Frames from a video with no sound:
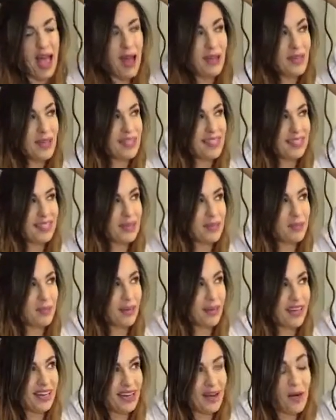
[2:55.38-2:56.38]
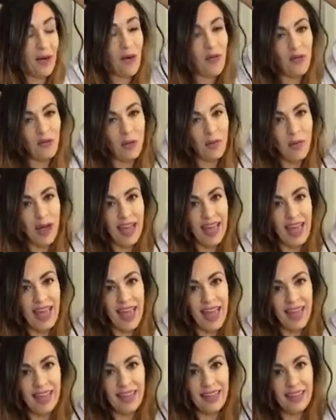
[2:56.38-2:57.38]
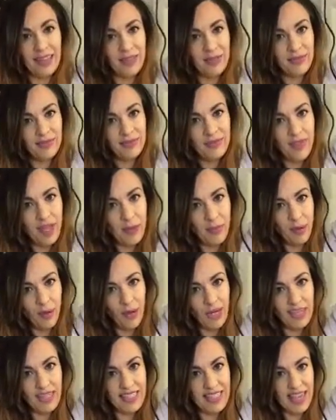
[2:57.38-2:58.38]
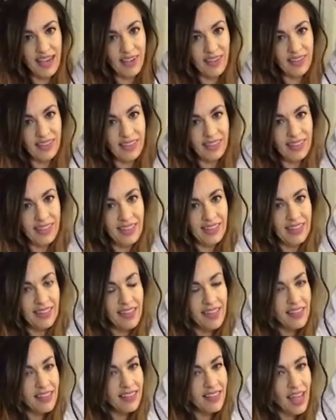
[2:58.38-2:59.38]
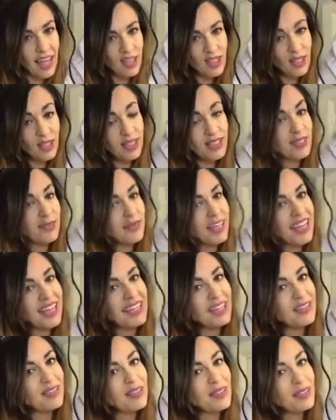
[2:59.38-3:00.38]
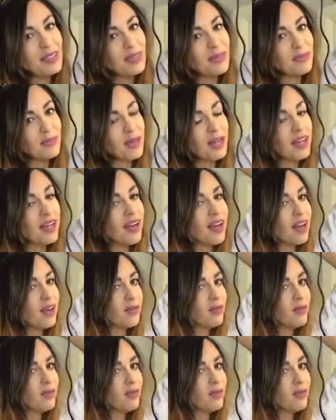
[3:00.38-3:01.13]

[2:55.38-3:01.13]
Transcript: I basically put it over my head and point it down. That took some getting used to, but